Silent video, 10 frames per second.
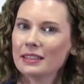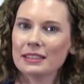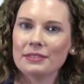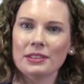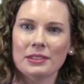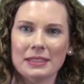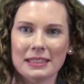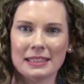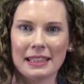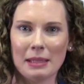difficulty
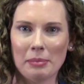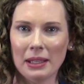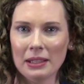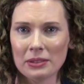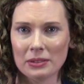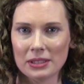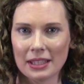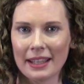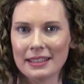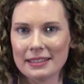sleeping or
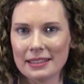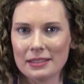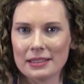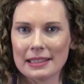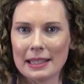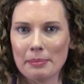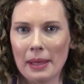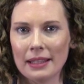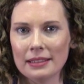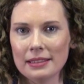changes in your sleep
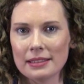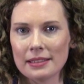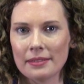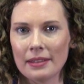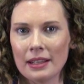patterns,